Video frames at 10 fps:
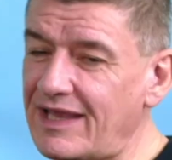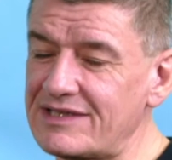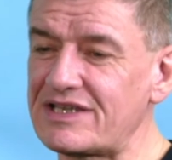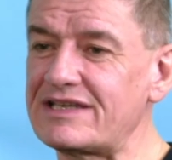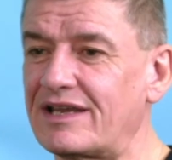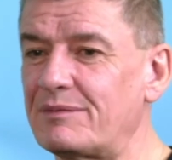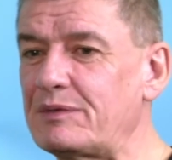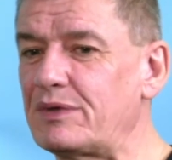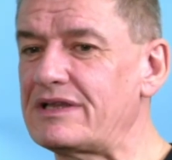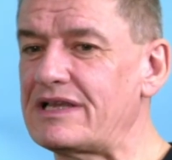Indeed. And I
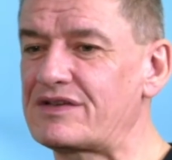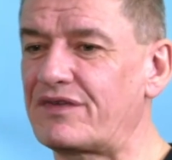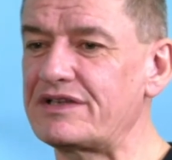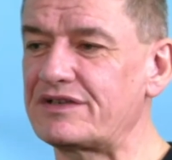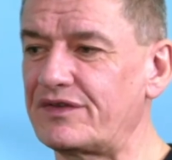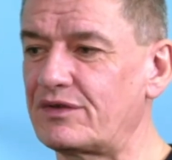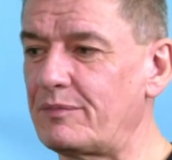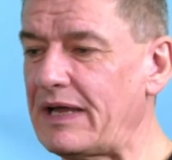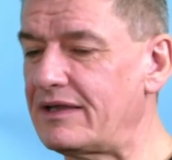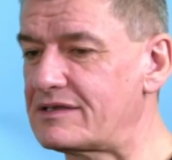mean, it's a very
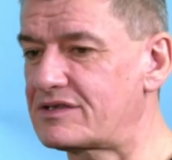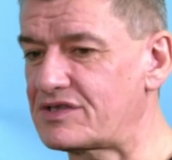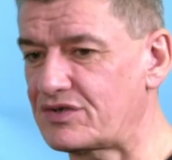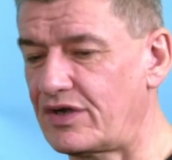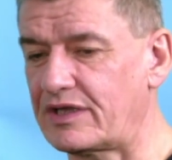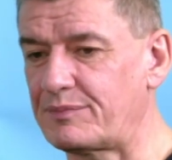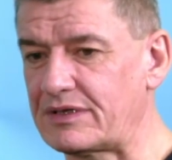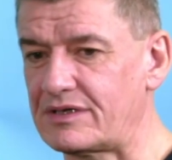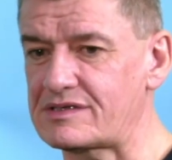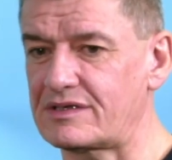difficult balance to strike, yeah.
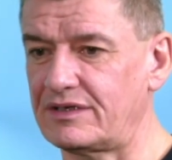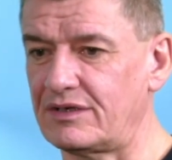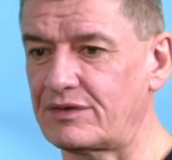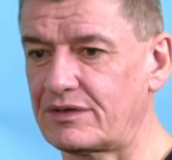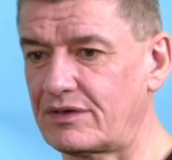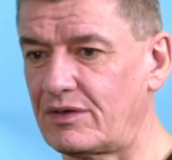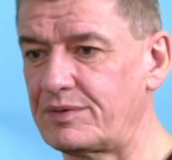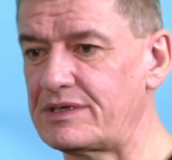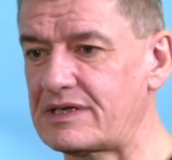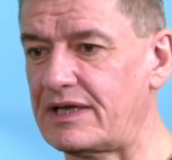because, you know, the
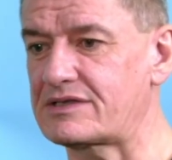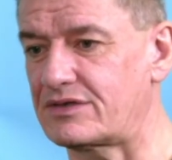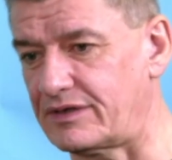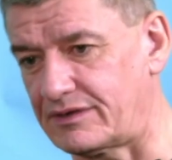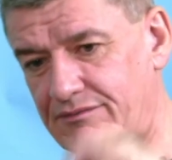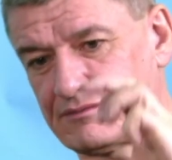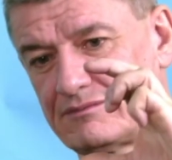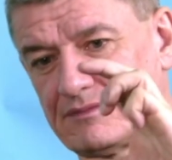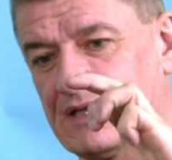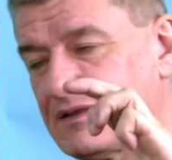Companies Act are like,
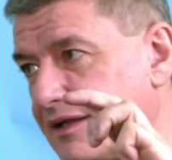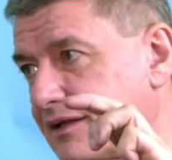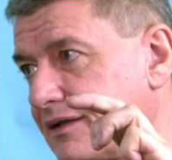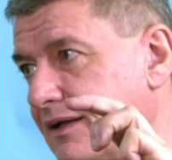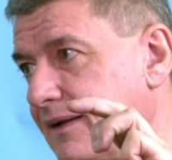that thick.